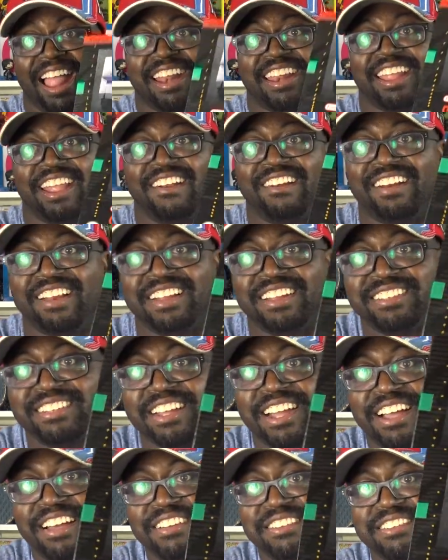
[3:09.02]
There it is,
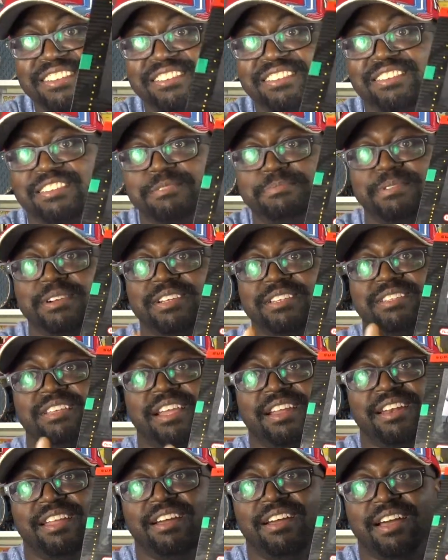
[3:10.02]
y'all. The Super
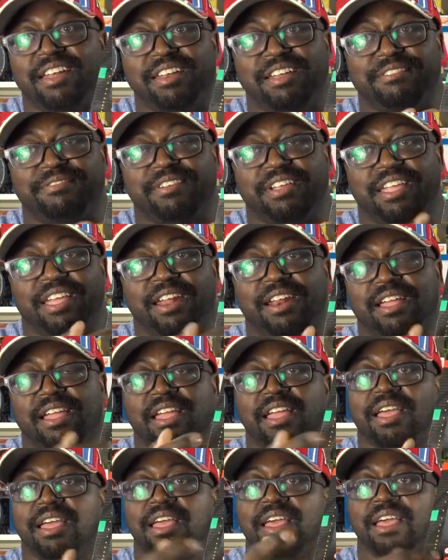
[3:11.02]
Nintendo. I'll never forget it.
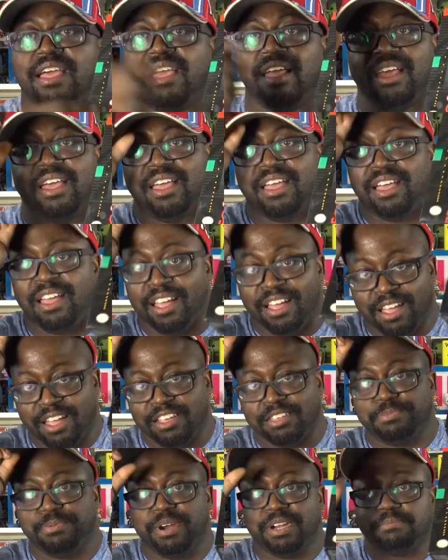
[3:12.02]

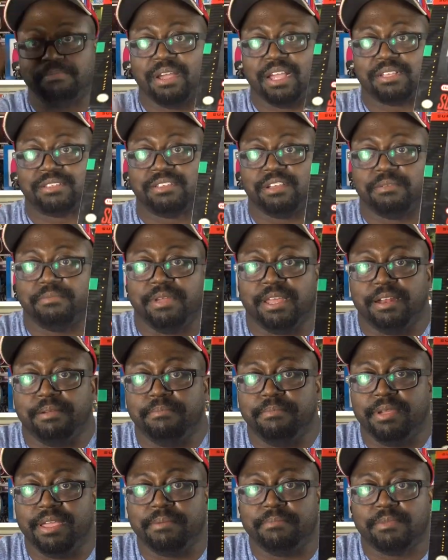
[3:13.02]
Oh, it's bringing back so many
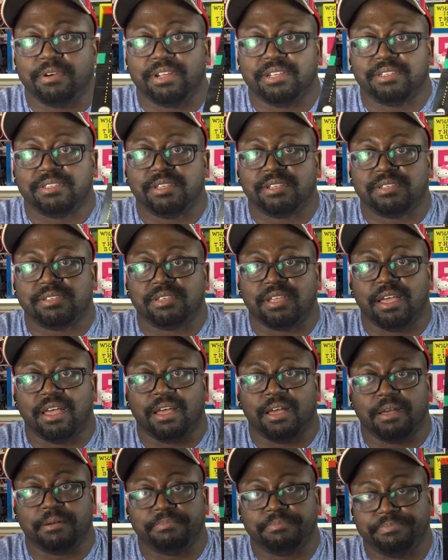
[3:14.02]
memories. This,
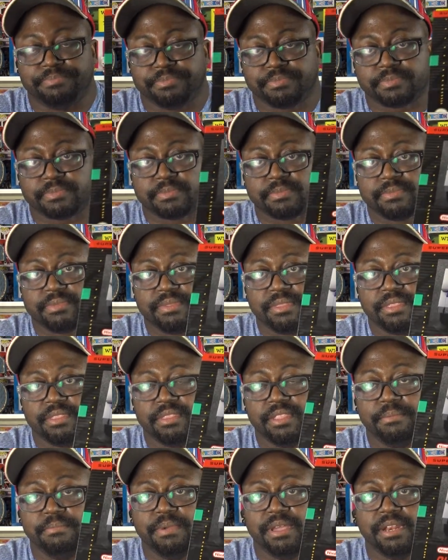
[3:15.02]
the
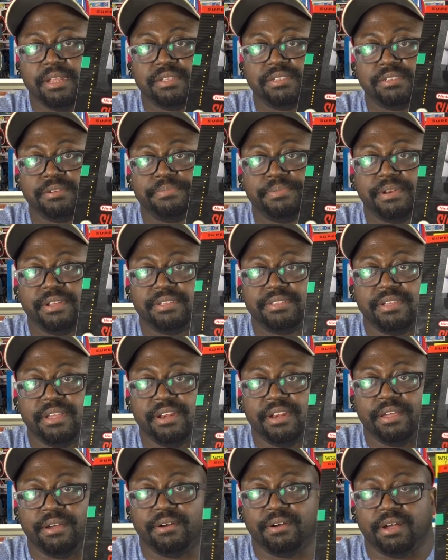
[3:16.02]
mini Super
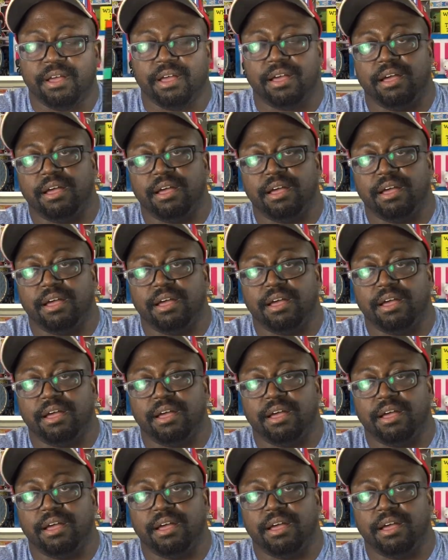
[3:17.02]
Nintendo.